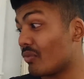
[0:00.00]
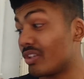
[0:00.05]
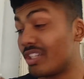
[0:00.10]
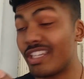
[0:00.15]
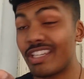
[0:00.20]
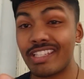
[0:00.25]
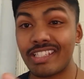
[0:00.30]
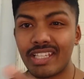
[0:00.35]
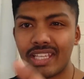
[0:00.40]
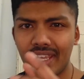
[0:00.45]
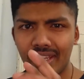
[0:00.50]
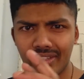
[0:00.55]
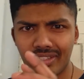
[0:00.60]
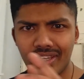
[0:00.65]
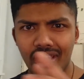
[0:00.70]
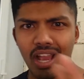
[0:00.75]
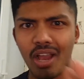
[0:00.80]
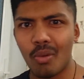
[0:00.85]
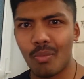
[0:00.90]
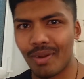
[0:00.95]
We didn't see a
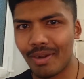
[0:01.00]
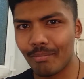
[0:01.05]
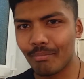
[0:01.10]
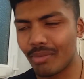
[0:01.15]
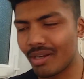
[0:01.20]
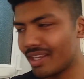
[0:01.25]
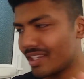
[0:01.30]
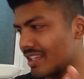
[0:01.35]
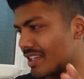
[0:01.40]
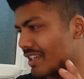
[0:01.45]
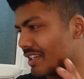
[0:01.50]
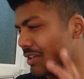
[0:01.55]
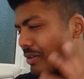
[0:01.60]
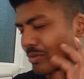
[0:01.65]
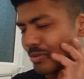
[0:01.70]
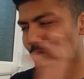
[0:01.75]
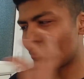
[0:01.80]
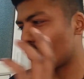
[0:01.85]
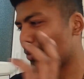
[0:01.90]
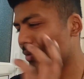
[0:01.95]
Yah one breaking it,
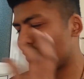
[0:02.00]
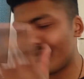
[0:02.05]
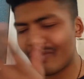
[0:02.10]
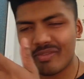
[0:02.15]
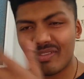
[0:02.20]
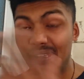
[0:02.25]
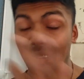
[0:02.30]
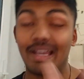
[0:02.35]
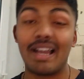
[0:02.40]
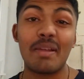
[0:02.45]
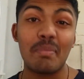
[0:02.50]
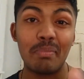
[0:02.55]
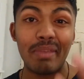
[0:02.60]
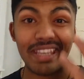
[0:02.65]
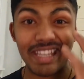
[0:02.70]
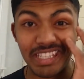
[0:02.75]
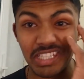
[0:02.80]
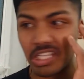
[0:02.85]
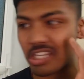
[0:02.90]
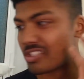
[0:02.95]
oh, so we can't
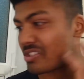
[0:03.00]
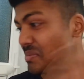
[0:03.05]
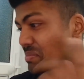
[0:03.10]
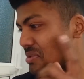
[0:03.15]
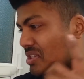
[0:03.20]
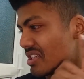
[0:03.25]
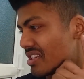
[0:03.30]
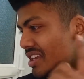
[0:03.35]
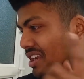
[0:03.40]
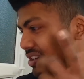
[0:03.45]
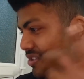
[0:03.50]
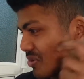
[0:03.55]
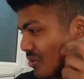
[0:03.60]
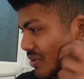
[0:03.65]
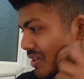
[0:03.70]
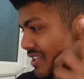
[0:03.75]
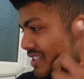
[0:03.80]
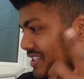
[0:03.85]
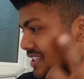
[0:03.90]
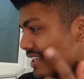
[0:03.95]
make any assumption yet.
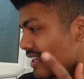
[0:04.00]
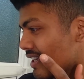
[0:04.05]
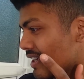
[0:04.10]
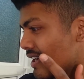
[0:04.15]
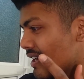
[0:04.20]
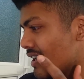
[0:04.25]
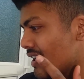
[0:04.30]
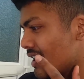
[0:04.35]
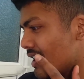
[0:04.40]
So let's see.